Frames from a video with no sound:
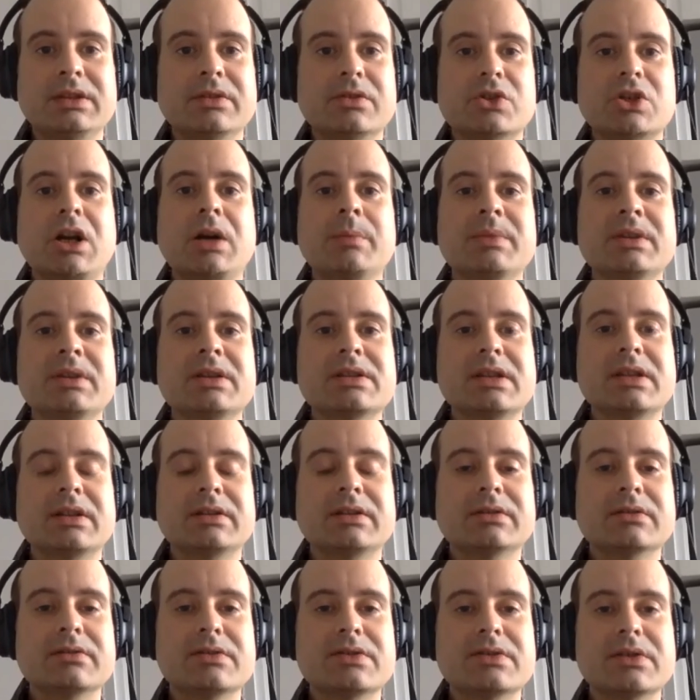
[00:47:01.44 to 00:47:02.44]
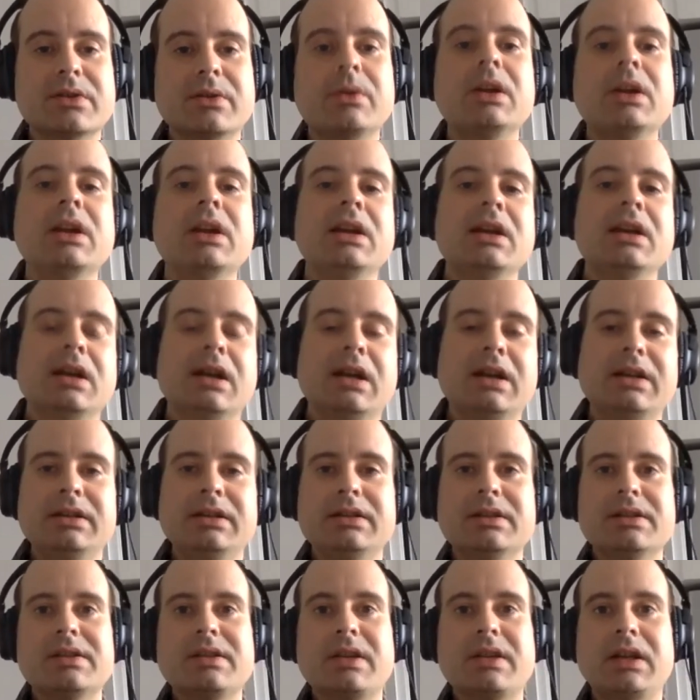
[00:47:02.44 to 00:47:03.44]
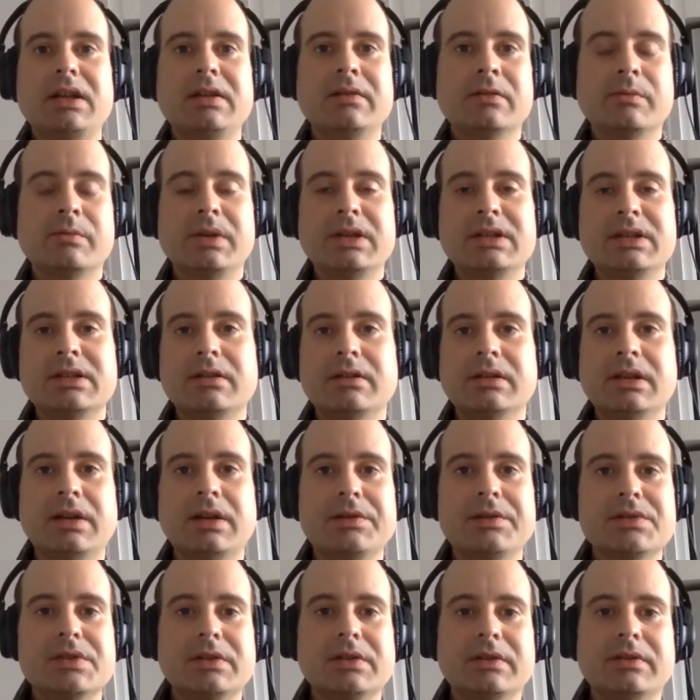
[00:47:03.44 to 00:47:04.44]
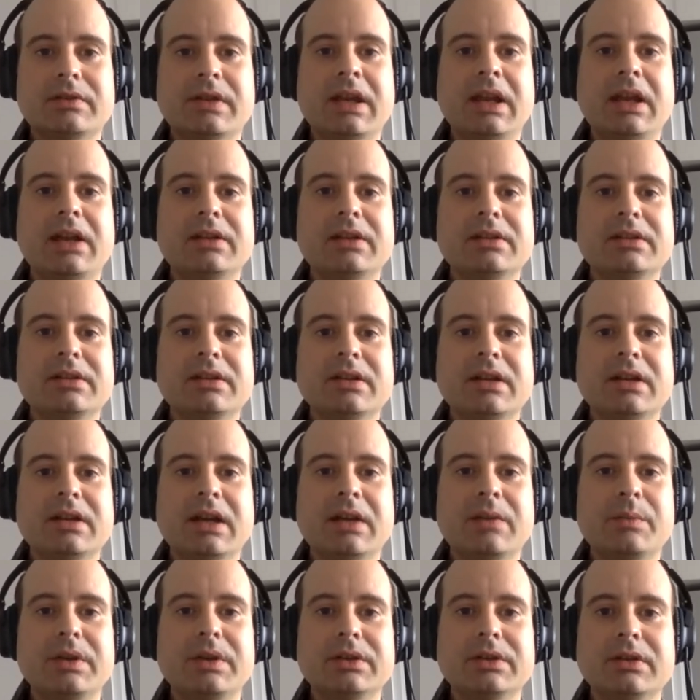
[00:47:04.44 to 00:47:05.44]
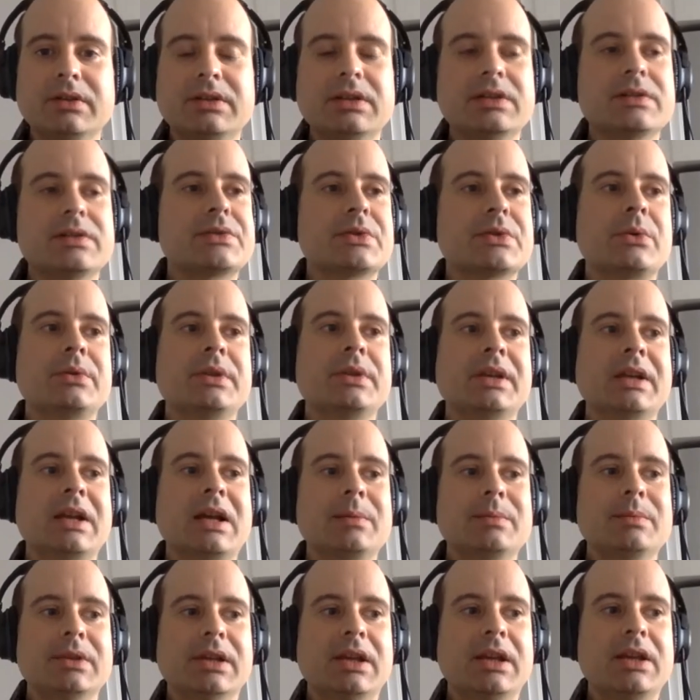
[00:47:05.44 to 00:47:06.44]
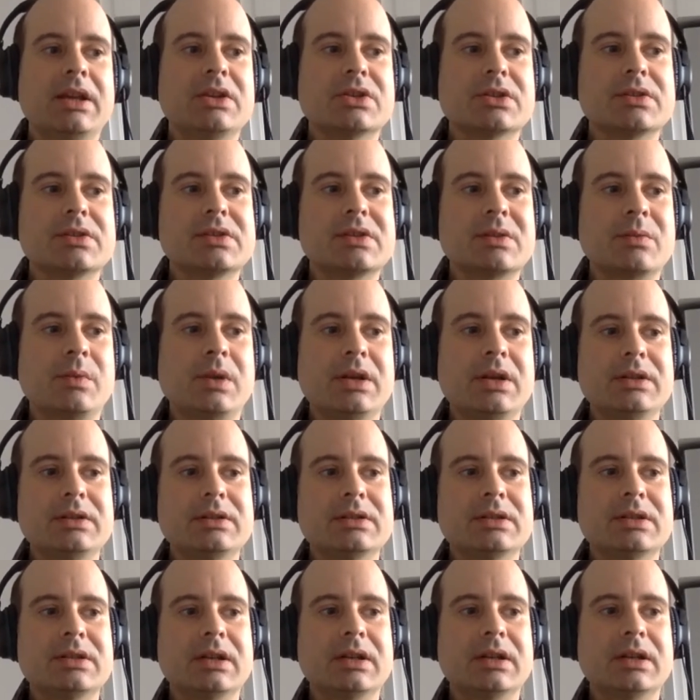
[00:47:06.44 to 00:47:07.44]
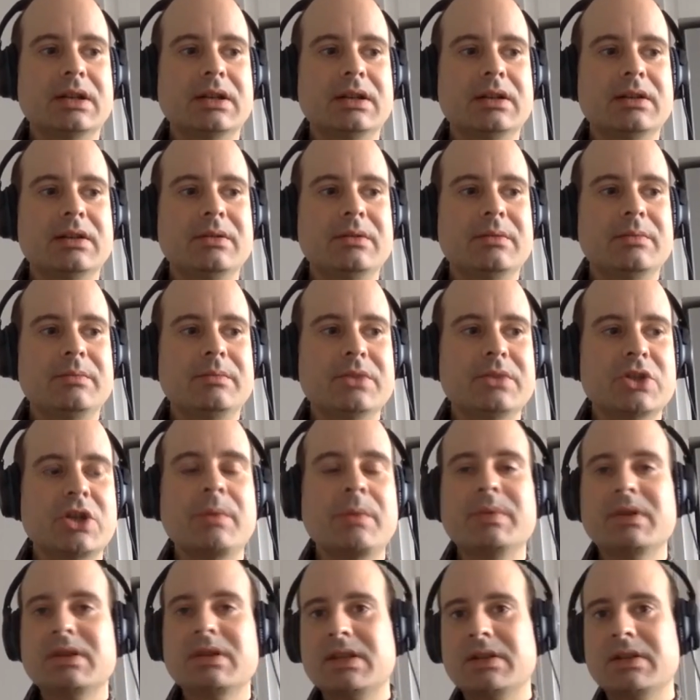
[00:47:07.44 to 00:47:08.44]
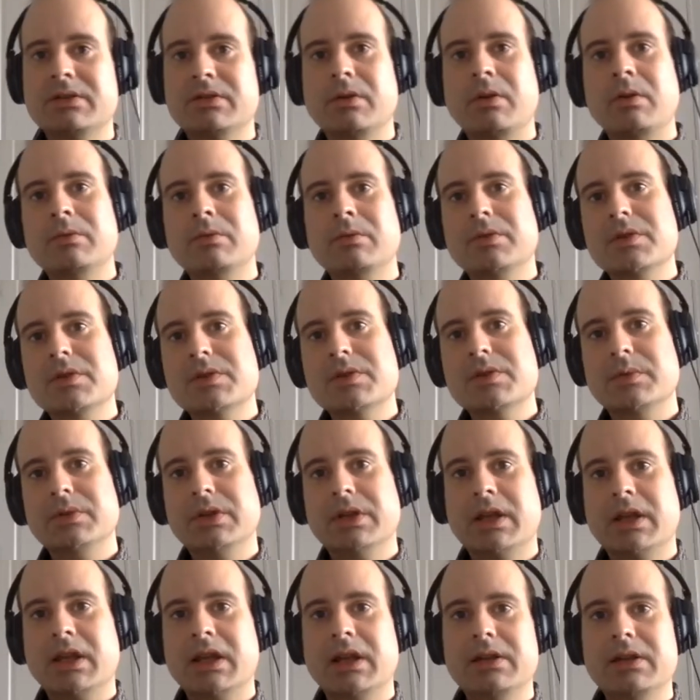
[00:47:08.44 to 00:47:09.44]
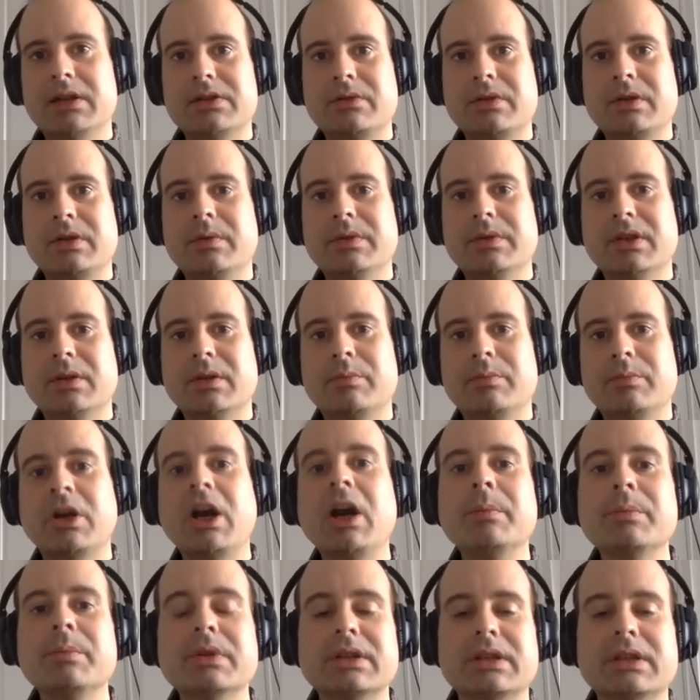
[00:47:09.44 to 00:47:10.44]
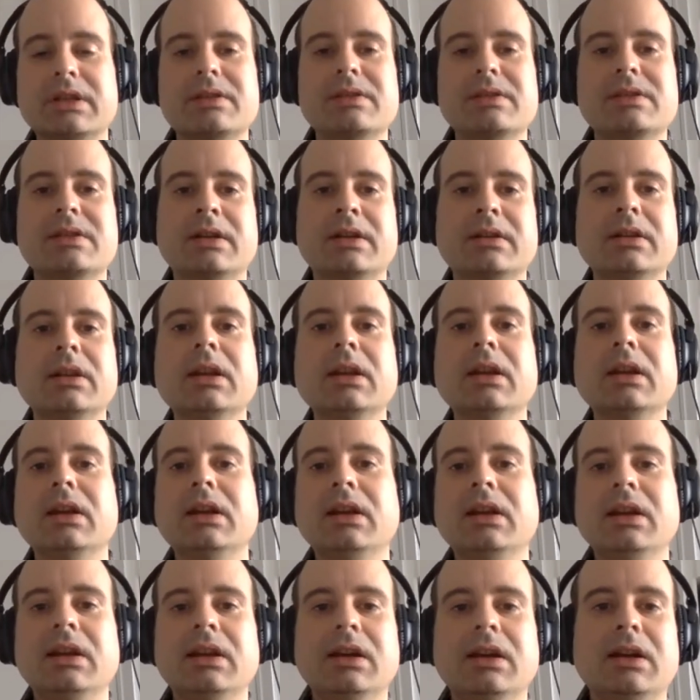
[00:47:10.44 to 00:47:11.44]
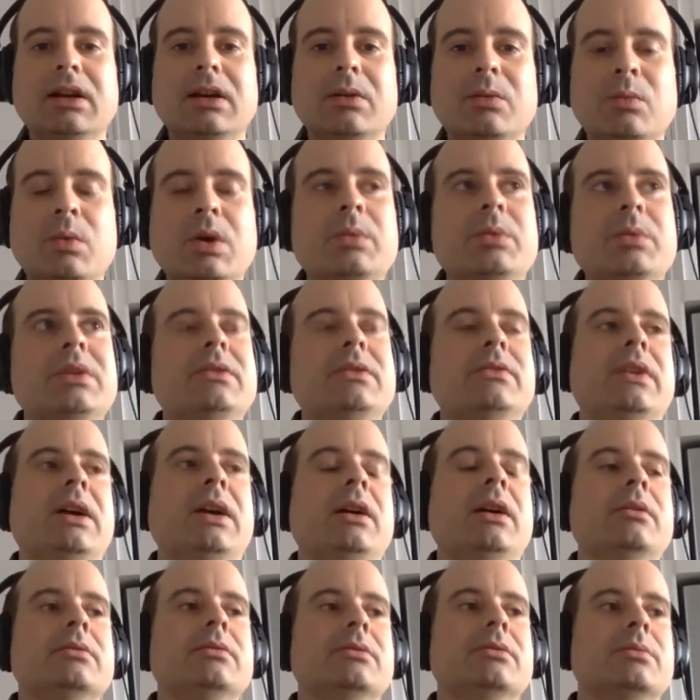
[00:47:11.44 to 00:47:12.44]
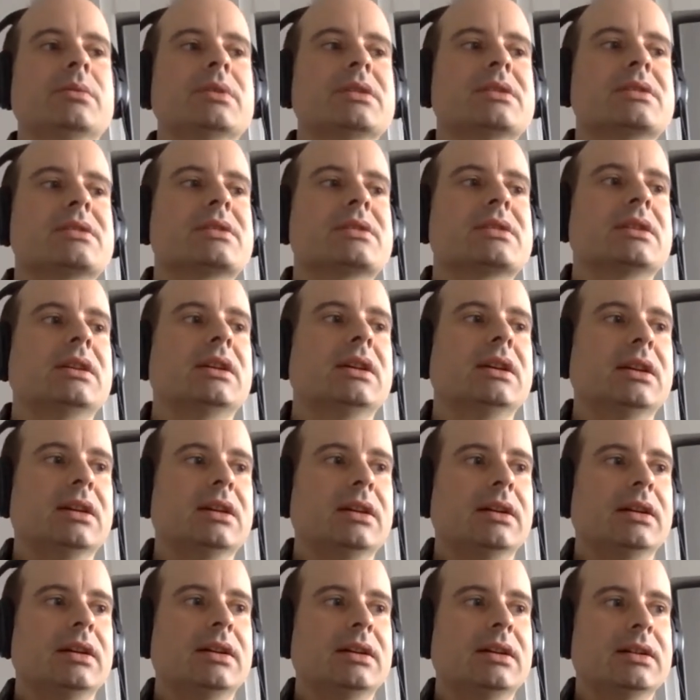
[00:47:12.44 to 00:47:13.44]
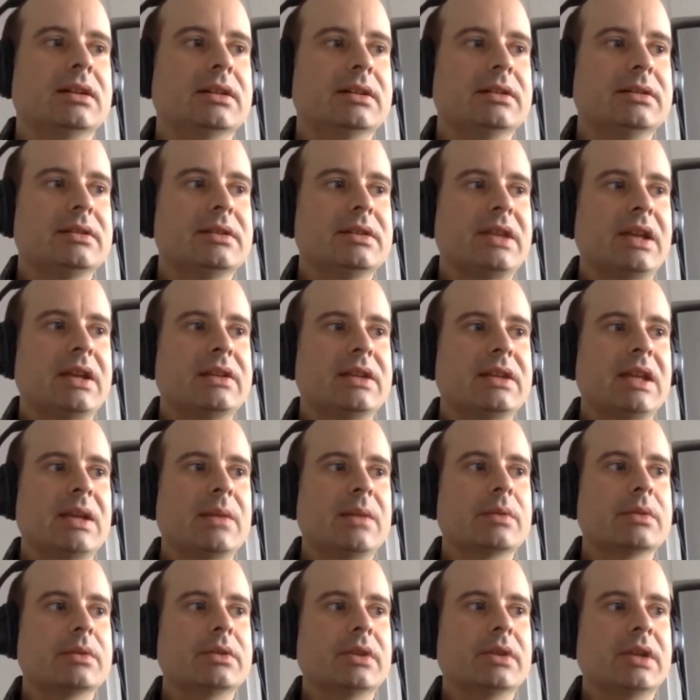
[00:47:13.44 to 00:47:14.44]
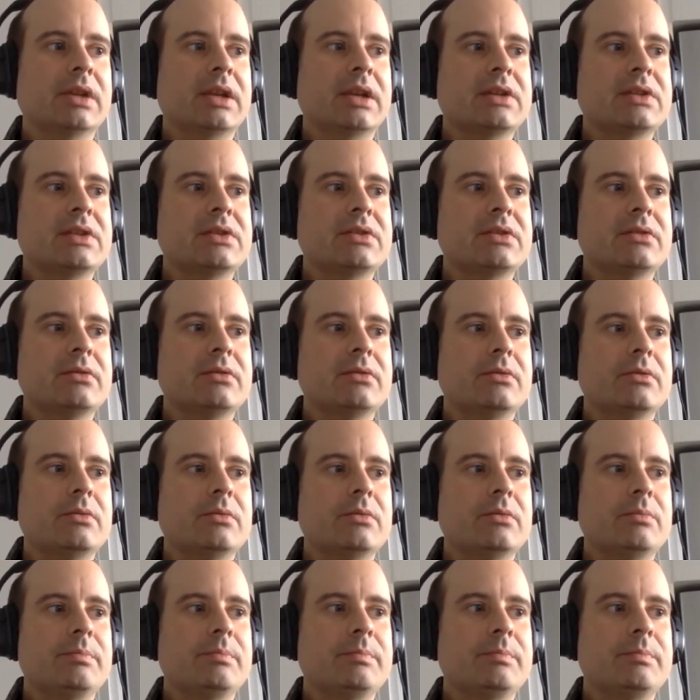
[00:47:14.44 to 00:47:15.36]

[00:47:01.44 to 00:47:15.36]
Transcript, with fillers: their shopping centers. So I did a study for Retail Council of Canada, and we looked at zoning applications and what uh, shopping center owners were looking at doing with their properties. And uh, what we found was uh, that they were looking to,